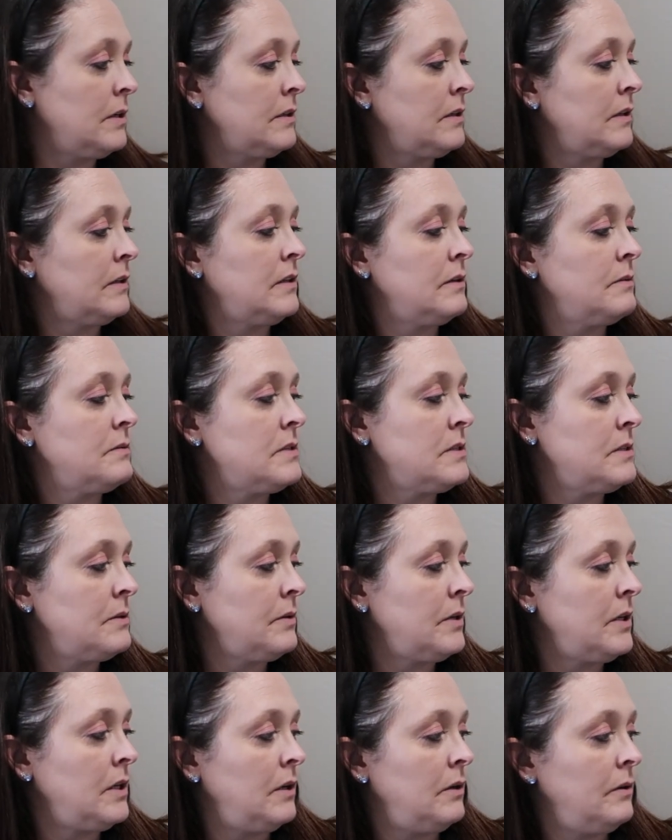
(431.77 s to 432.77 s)
I thought that was
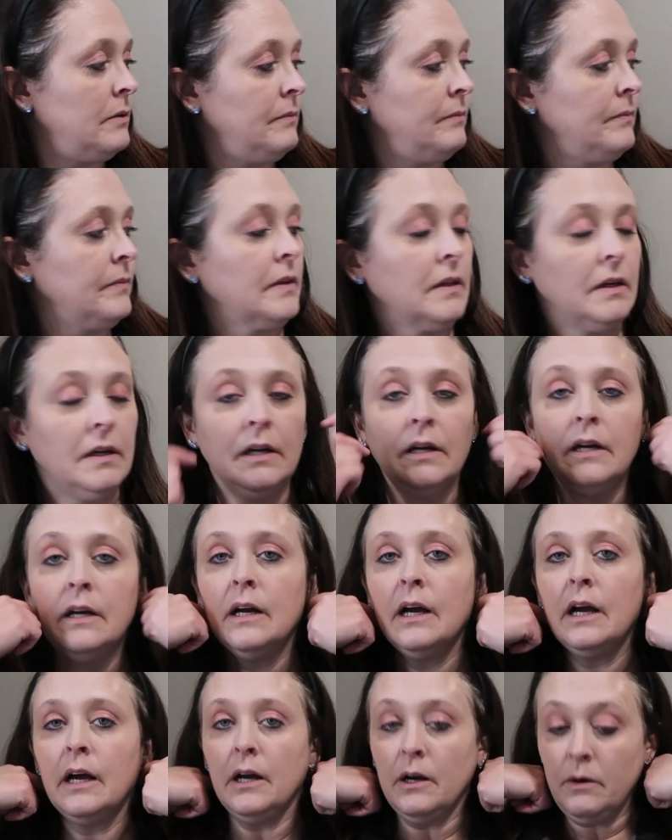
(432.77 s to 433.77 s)
so cute.
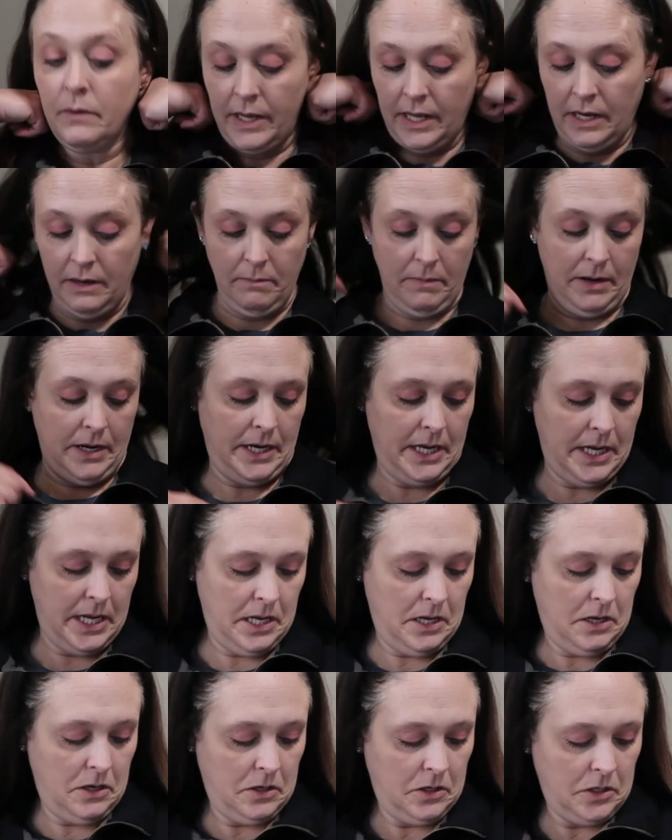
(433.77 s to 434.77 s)
Oh, and my